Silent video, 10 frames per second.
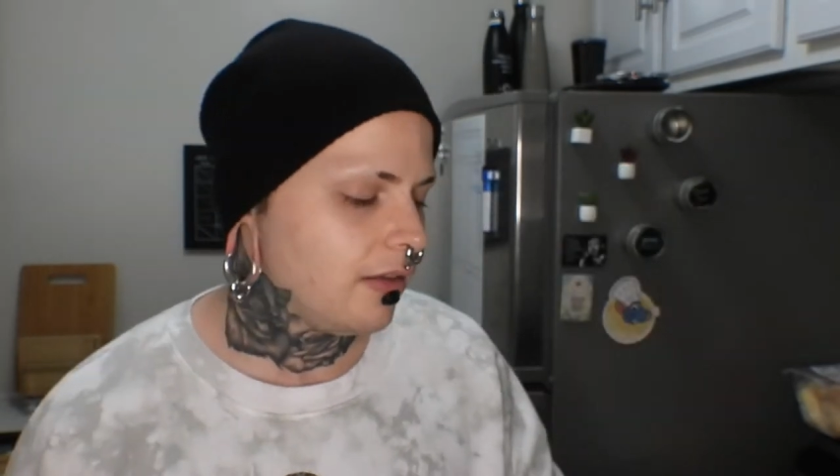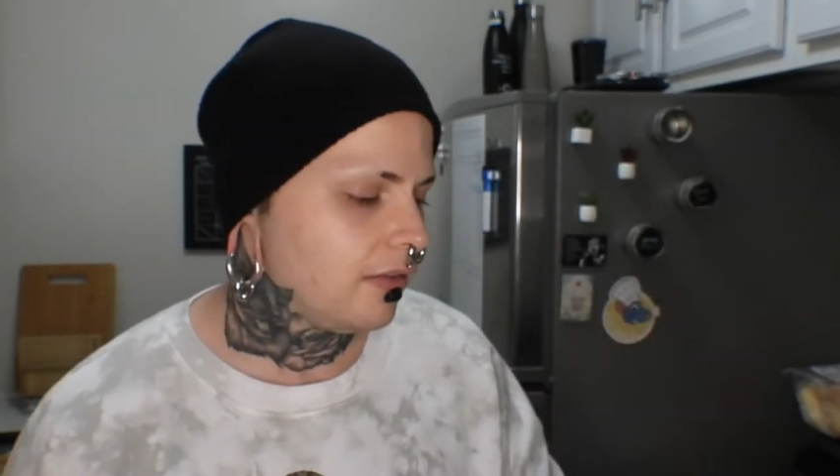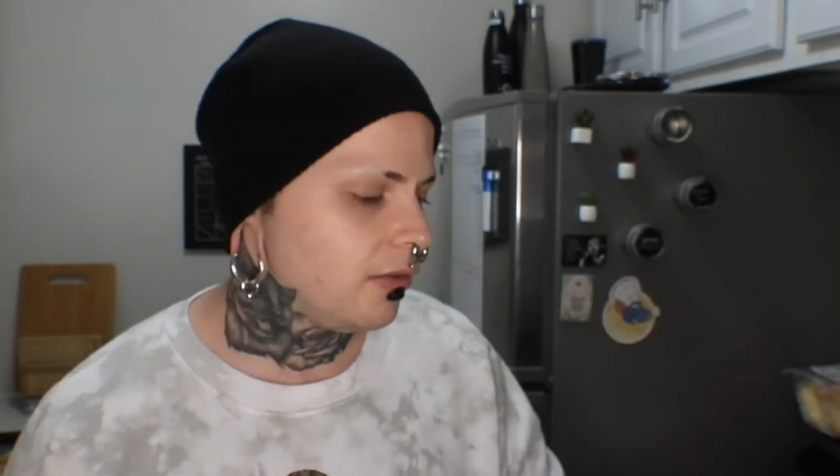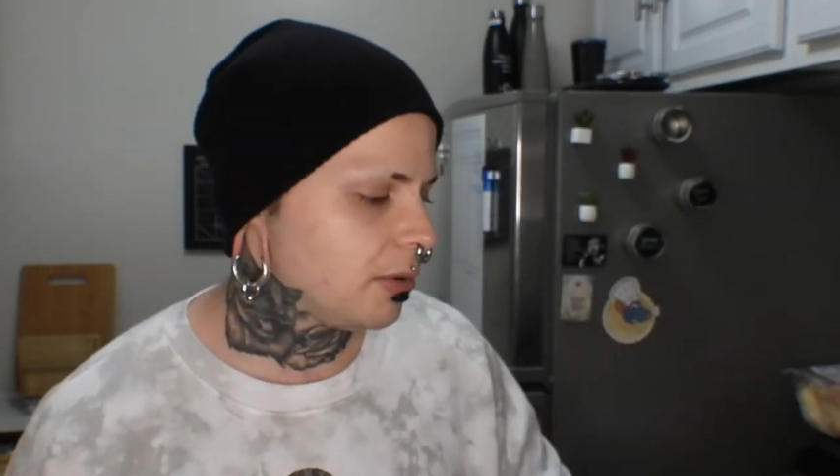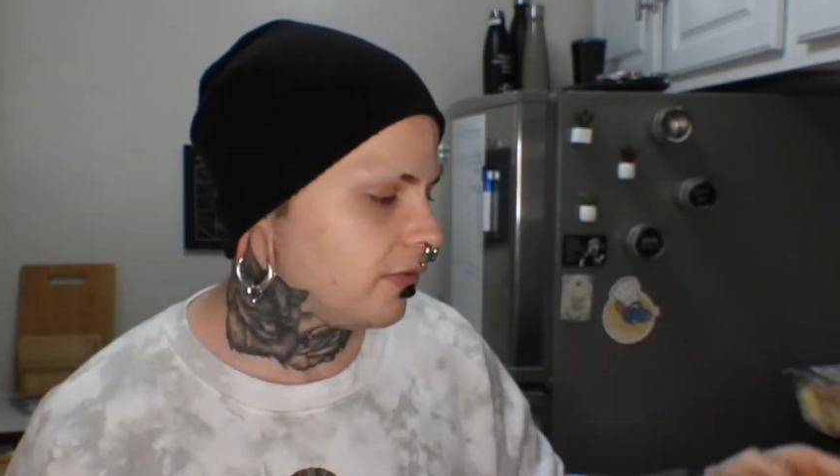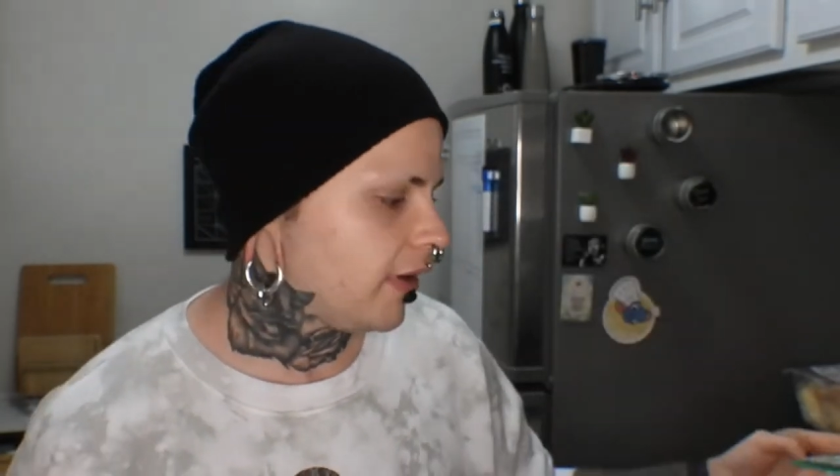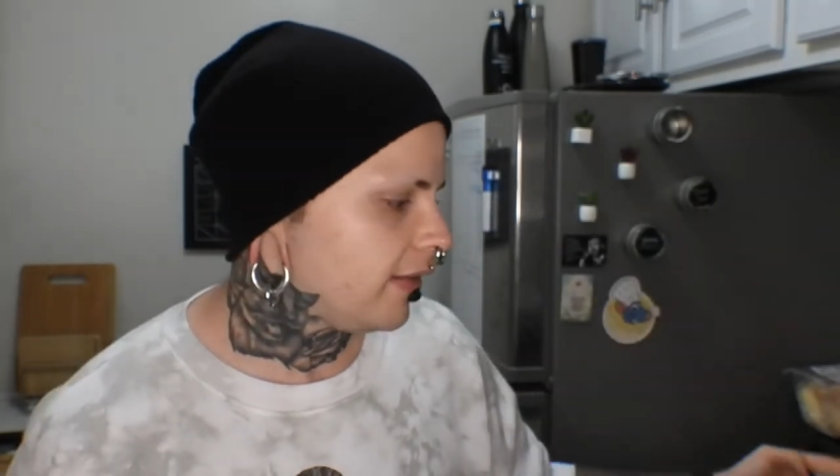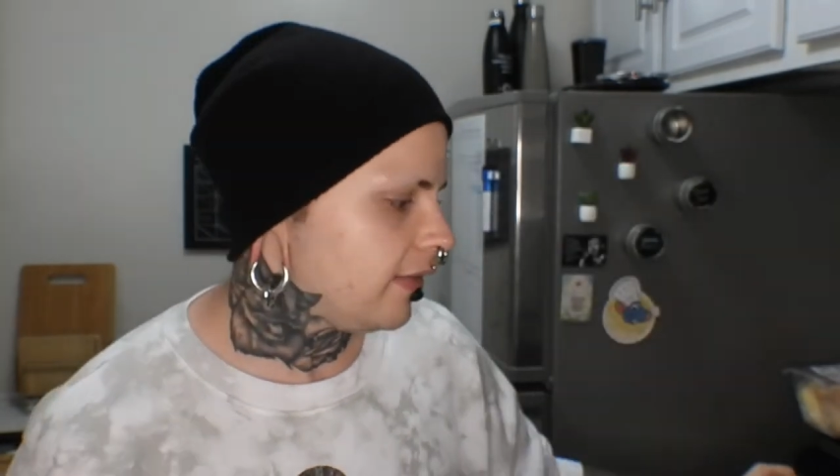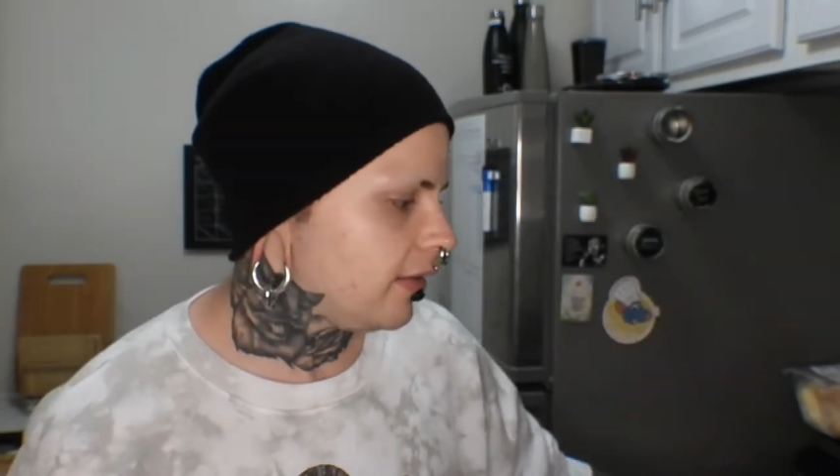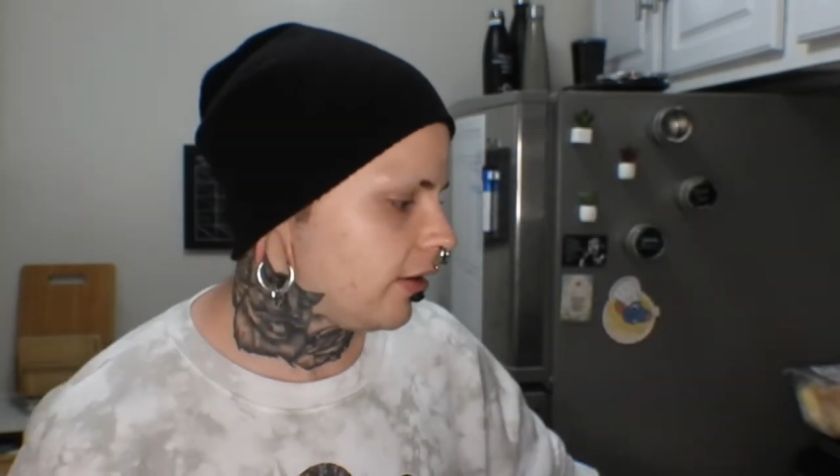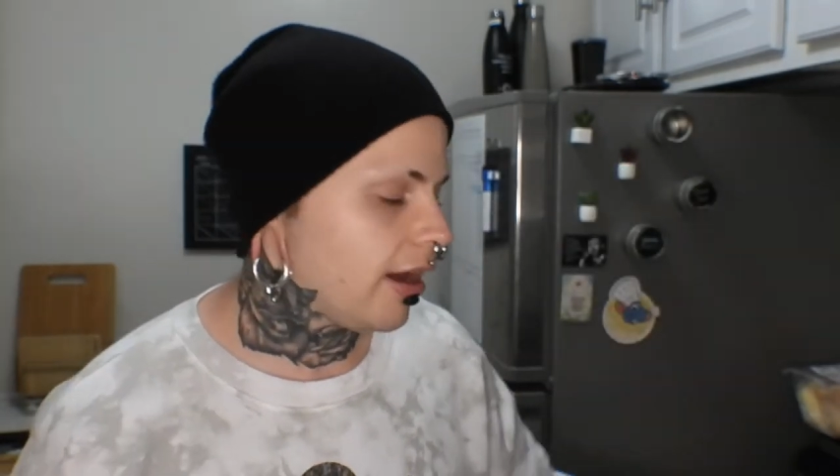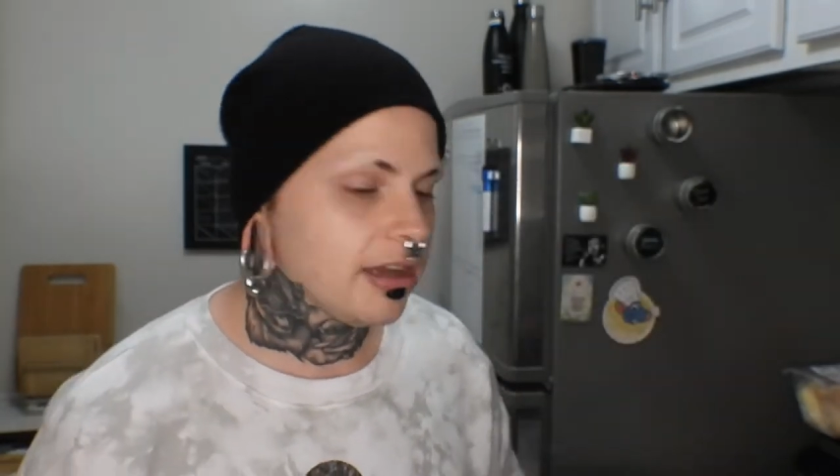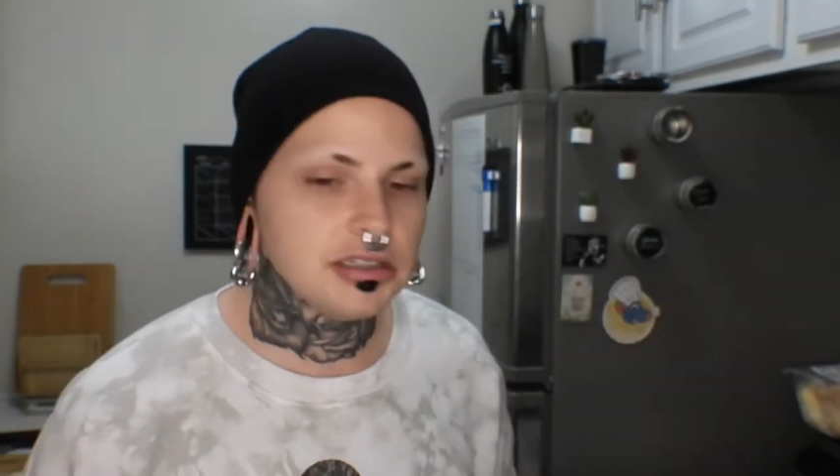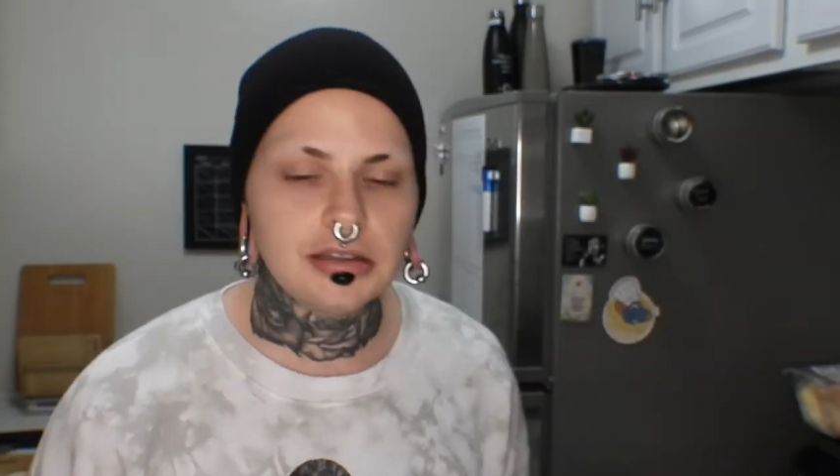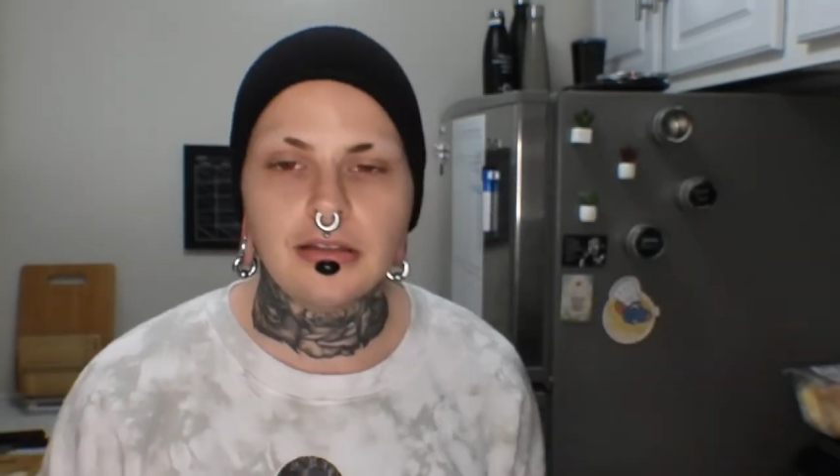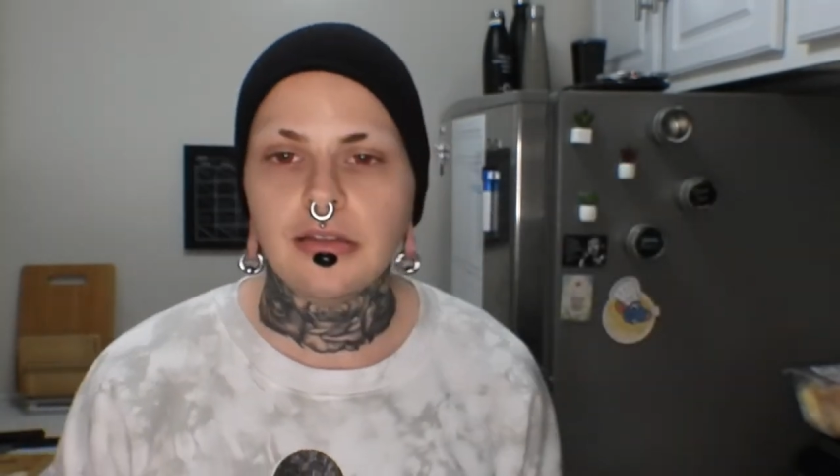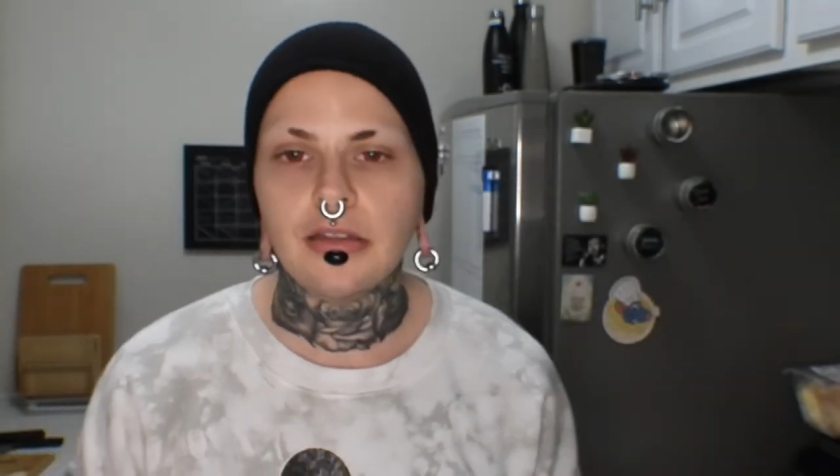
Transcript: Super fancy, they're actually